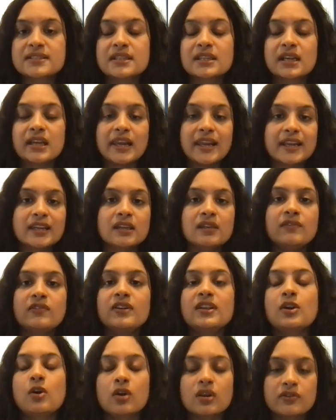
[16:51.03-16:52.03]
and
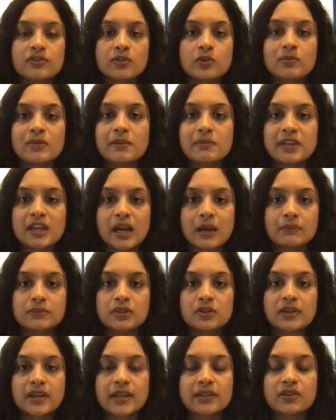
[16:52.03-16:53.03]
collectively all of you maybe come
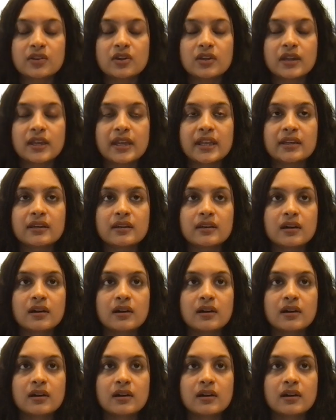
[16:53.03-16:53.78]
together and